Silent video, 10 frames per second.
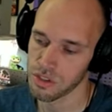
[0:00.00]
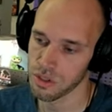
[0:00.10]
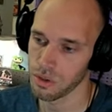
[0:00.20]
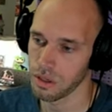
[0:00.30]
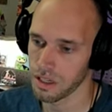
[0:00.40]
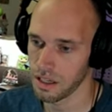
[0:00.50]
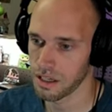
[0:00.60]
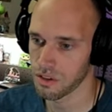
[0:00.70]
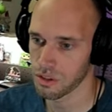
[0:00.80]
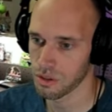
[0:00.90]
So
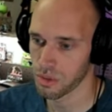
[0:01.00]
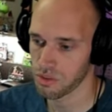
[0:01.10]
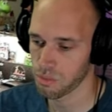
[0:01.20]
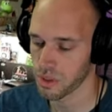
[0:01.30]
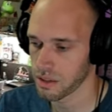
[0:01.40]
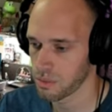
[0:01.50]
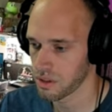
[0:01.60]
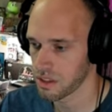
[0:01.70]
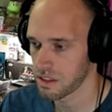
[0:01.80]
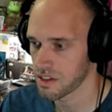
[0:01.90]
again, there could be some
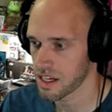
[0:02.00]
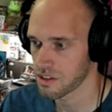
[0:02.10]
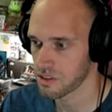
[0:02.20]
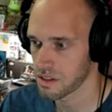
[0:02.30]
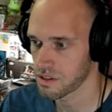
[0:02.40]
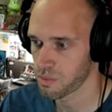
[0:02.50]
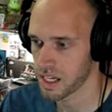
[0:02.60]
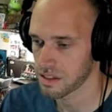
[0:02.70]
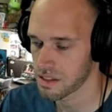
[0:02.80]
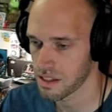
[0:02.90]
playability attached to this,
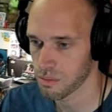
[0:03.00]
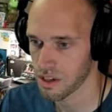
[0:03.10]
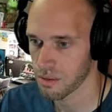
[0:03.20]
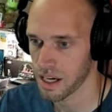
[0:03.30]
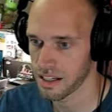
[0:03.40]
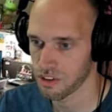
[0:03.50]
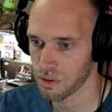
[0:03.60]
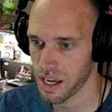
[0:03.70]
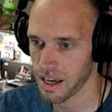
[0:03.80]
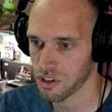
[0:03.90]
but at the same time, I
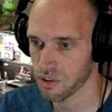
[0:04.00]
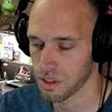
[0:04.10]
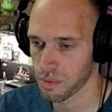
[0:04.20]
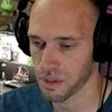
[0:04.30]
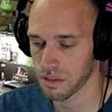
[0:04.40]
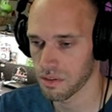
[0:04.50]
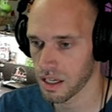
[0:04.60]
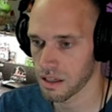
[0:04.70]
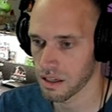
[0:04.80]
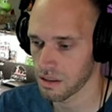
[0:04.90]
don't actually believe
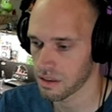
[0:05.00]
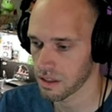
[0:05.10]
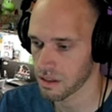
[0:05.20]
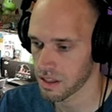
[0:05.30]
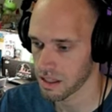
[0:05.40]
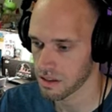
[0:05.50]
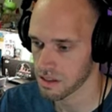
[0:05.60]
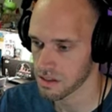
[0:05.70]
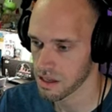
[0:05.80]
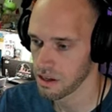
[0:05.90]
that. I think that
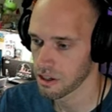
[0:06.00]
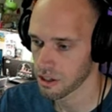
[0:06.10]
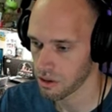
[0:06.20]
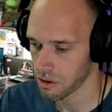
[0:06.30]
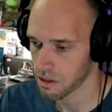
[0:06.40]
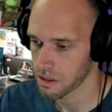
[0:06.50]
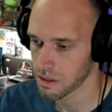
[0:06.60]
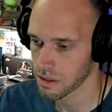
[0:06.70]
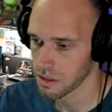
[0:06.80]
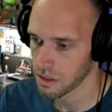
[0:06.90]
this
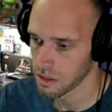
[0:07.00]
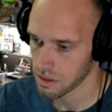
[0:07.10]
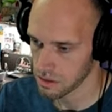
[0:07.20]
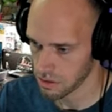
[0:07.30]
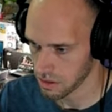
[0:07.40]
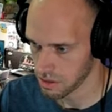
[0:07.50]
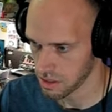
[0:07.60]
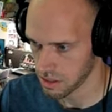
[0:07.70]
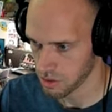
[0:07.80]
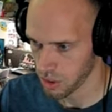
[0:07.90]
card, let's look at the
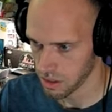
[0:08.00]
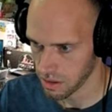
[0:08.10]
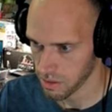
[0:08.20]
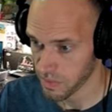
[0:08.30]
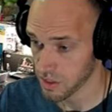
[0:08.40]
six month.